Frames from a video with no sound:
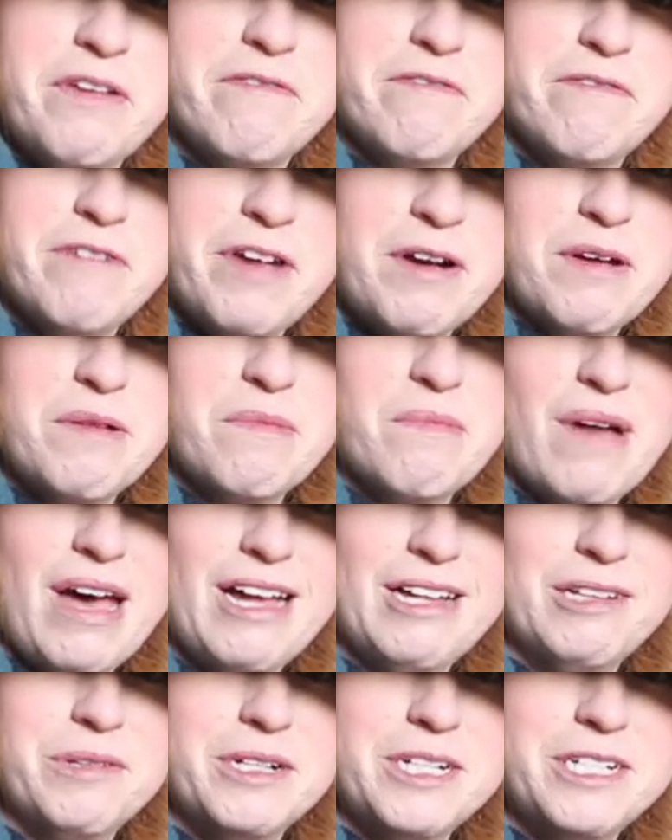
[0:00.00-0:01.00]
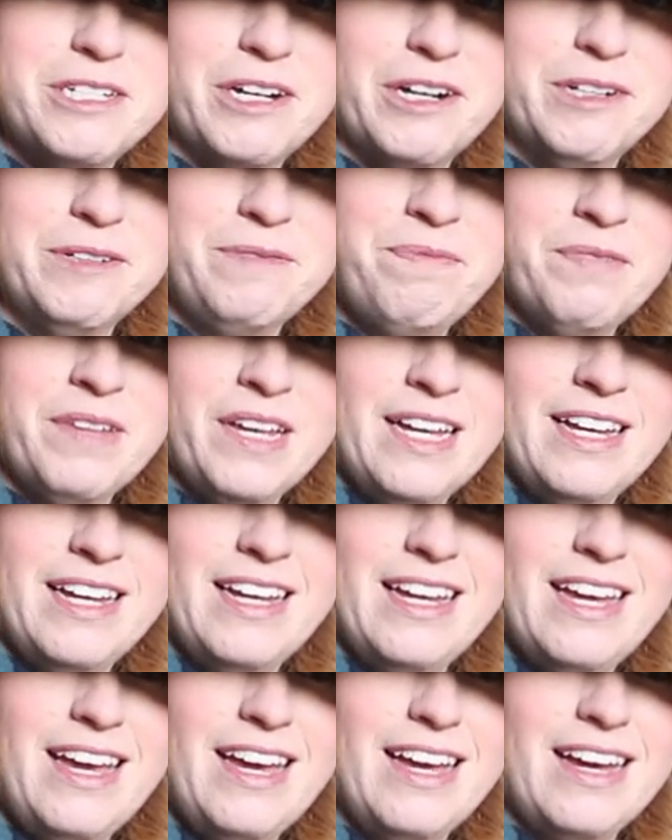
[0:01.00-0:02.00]
very mild winter
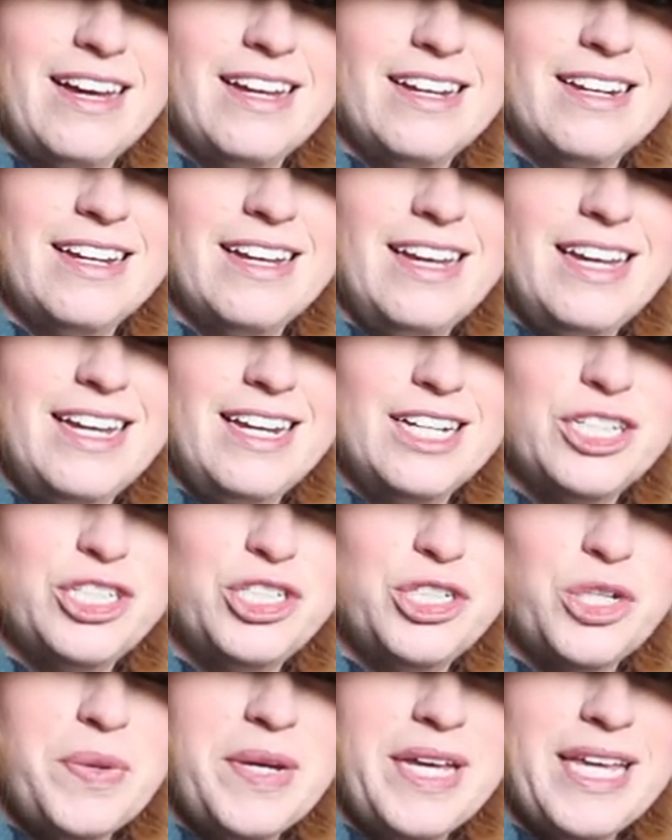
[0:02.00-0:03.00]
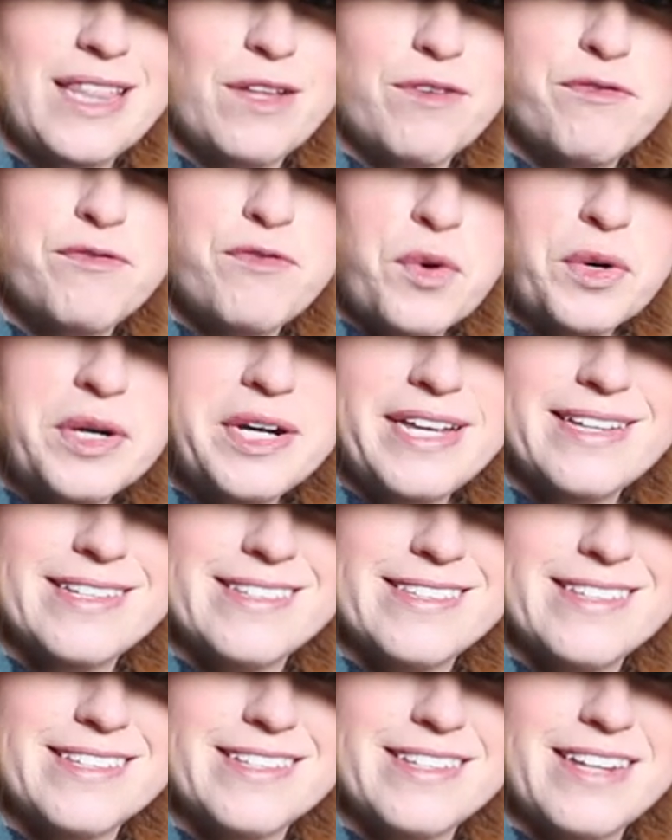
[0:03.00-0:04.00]
and it is showing in the
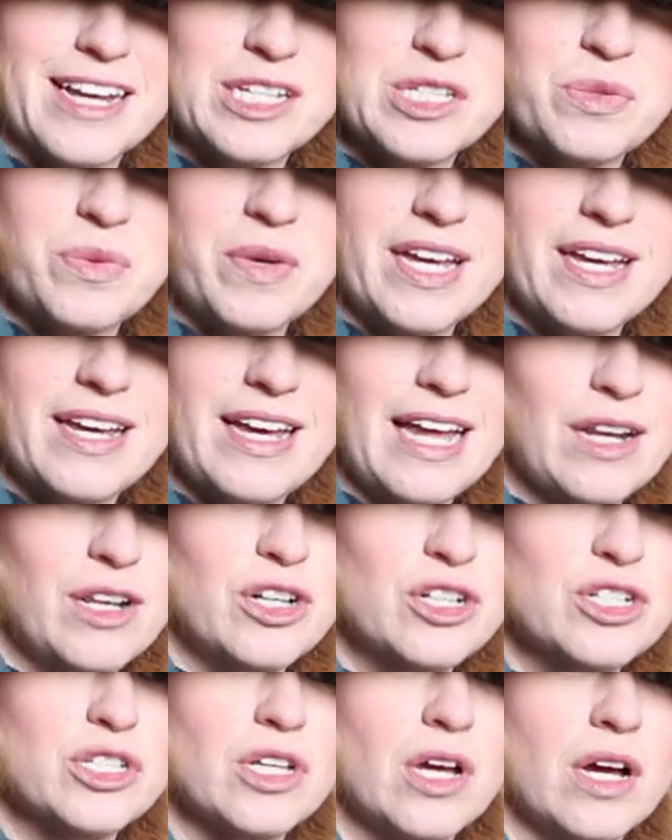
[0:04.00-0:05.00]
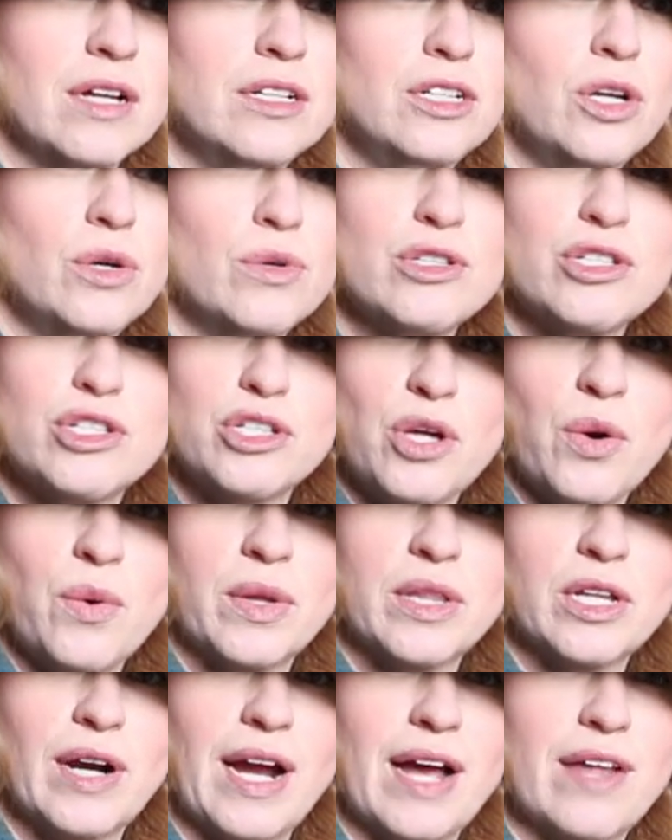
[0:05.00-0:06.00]
40s this next week and there's no snow
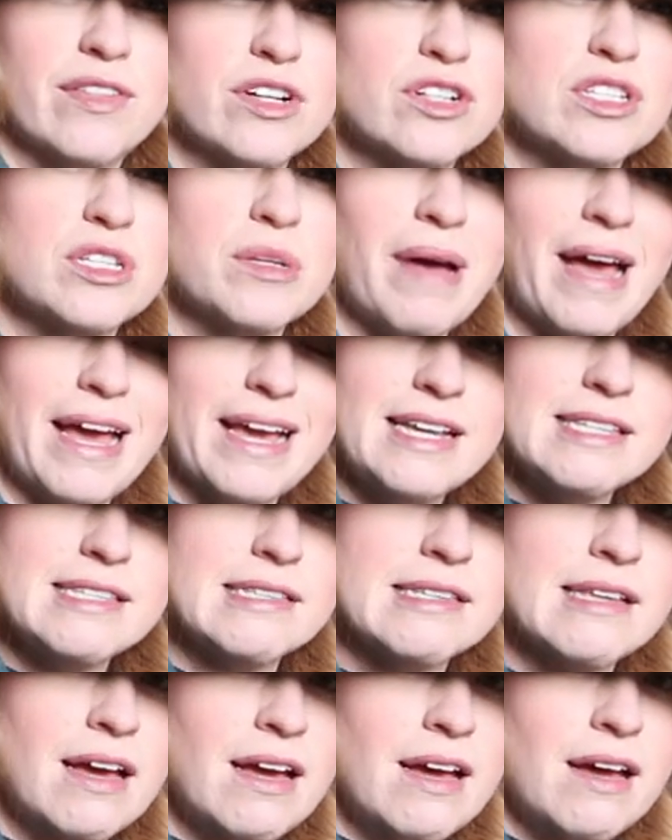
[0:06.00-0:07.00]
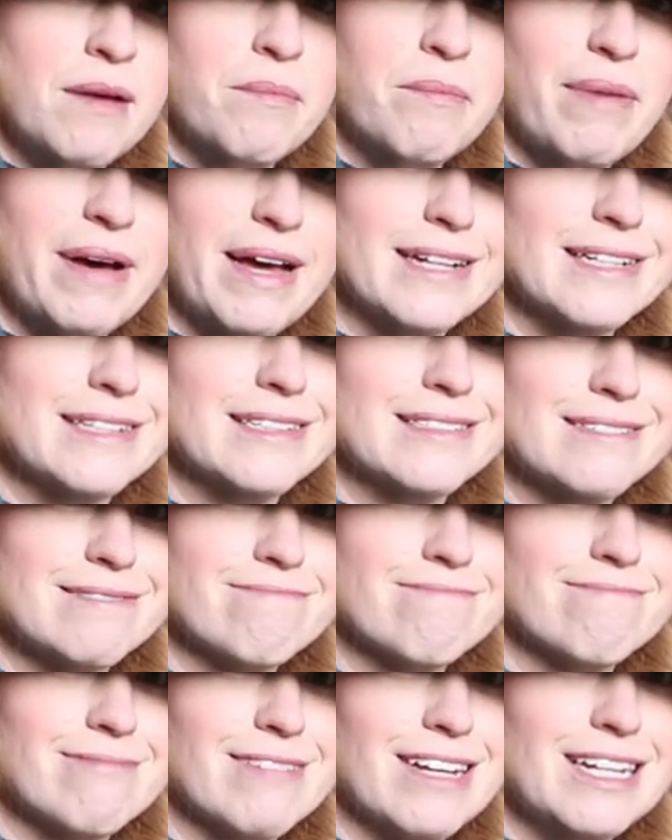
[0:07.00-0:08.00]
on the ground. There's some ice, but
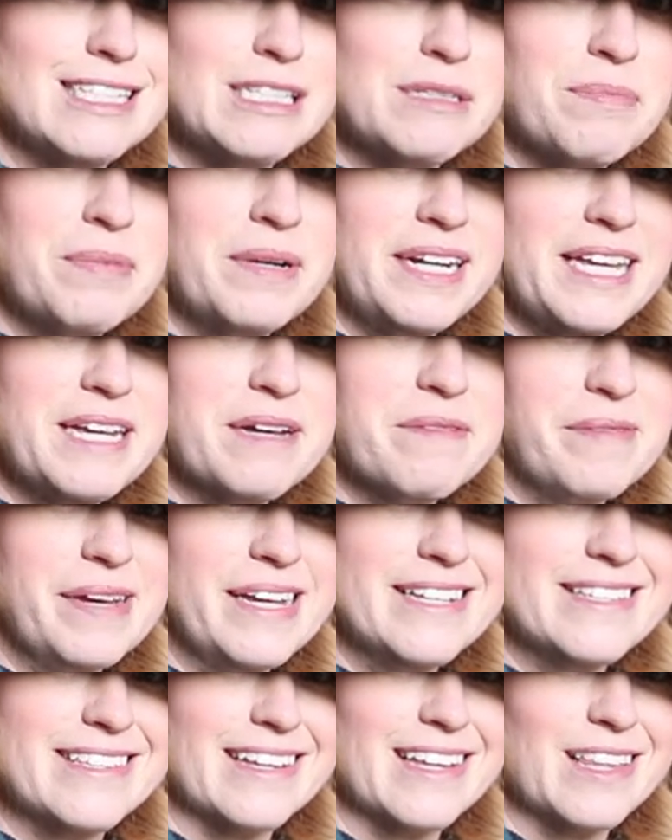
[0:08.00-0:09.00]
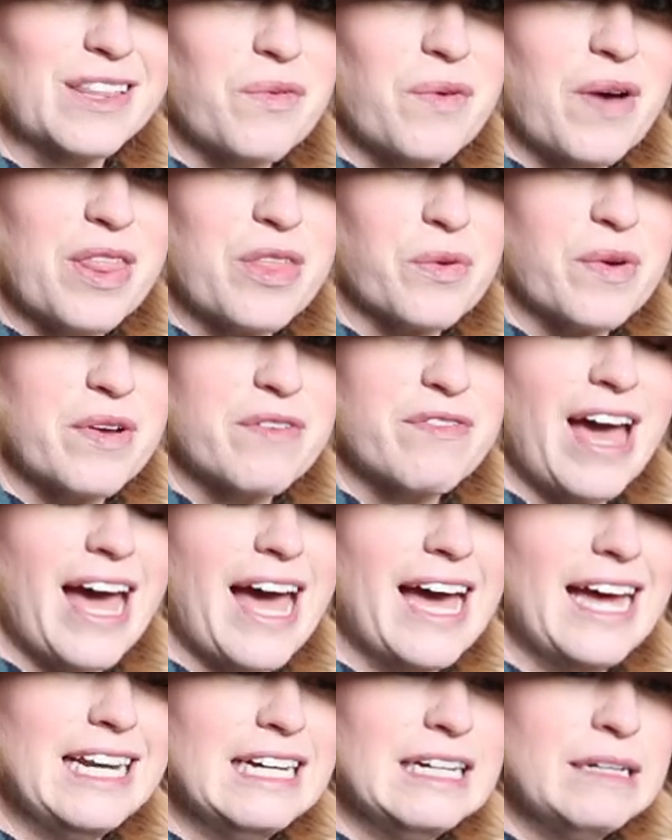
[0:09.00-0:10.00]
it's pretty amazing the weather we've
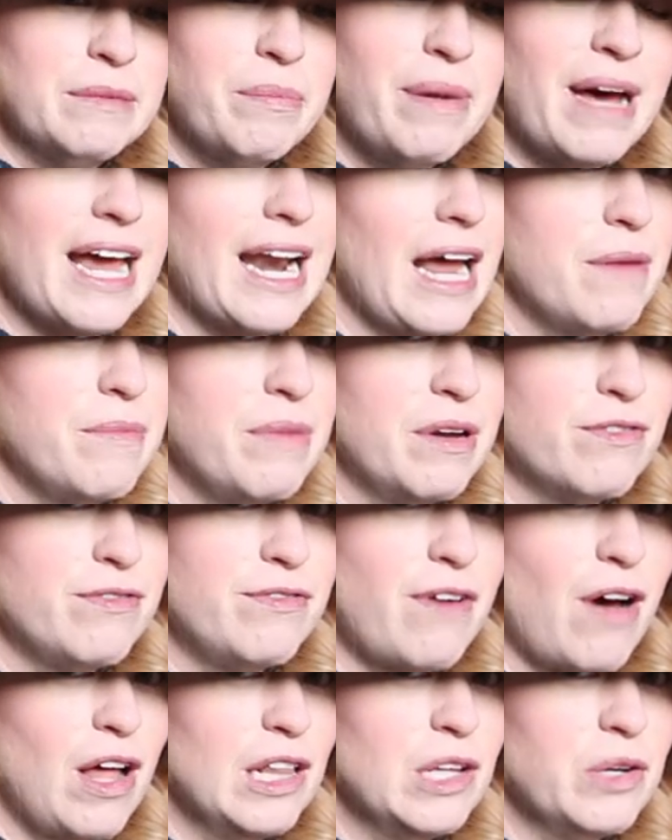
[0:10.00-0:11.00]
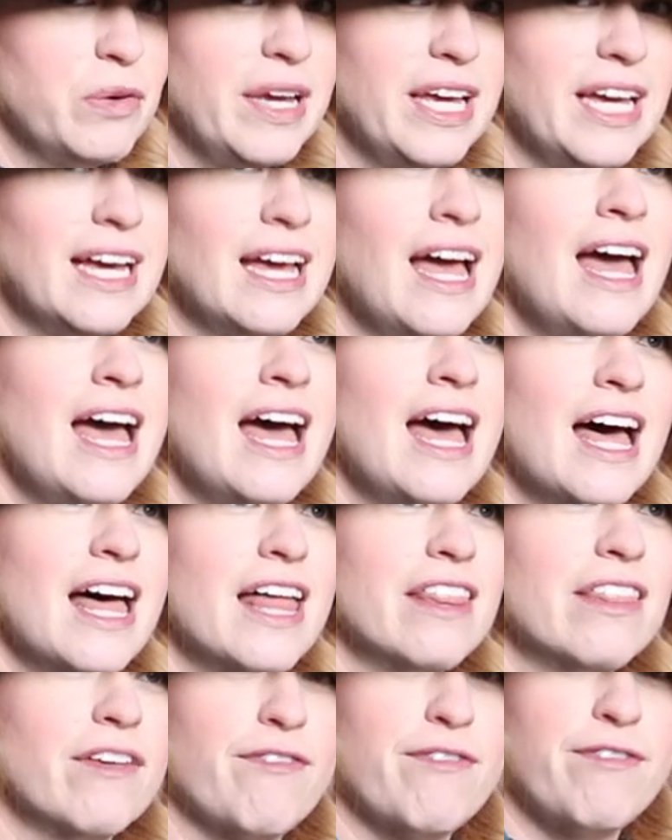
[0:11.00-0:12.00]
had. But I've been following
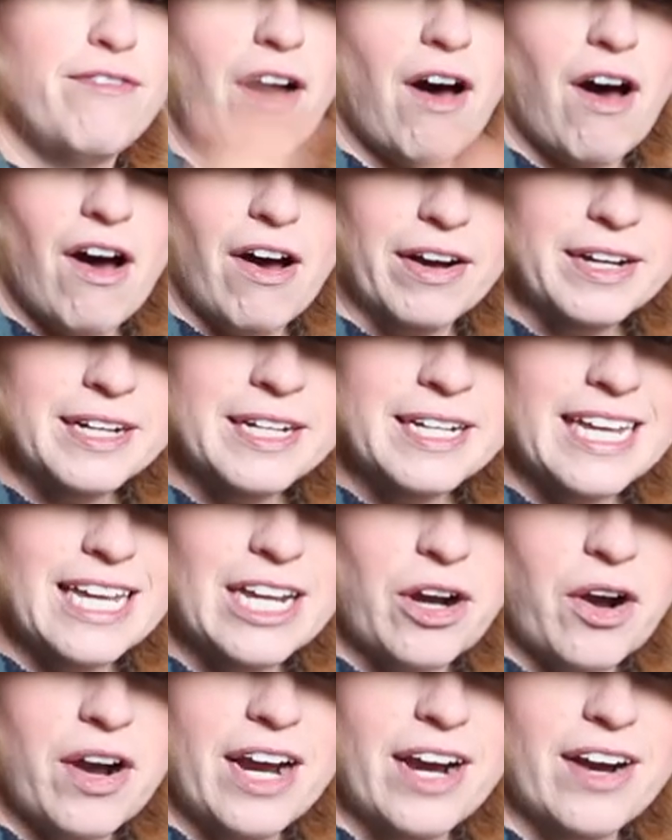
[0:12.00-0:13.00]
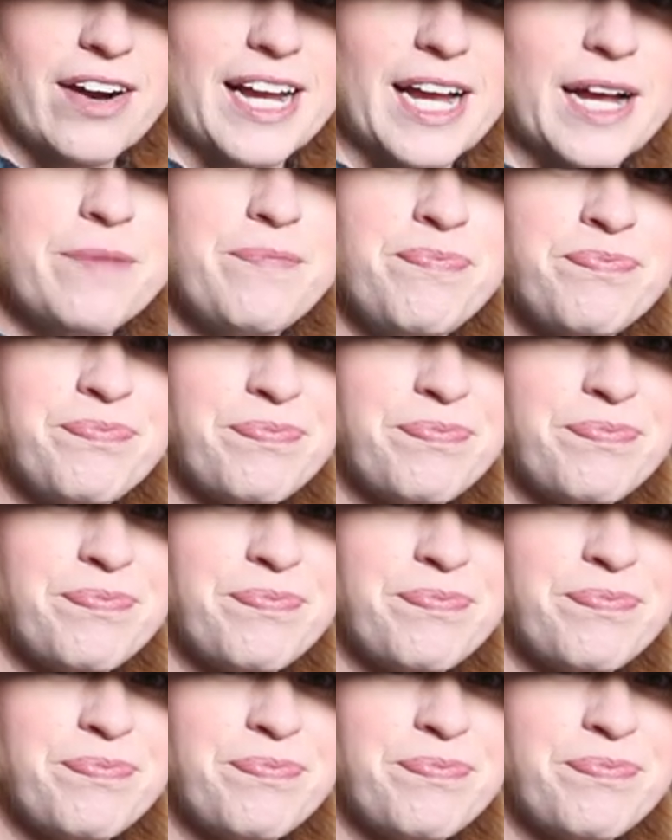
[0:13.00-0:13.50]
the fog in our area.